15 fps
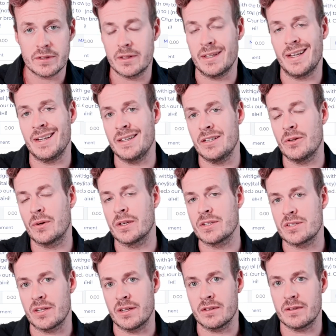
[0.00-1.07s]
then you can
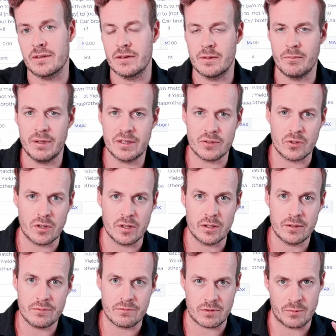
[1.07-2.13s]
send the Bitcoin
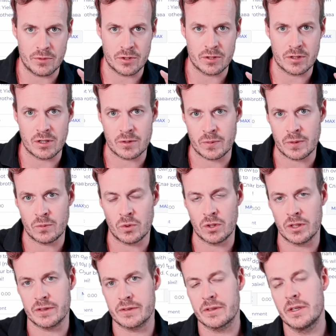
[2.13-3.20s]
from your hardware
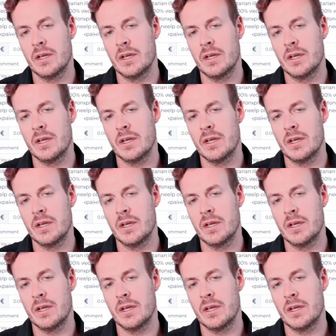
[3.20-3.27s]
wallet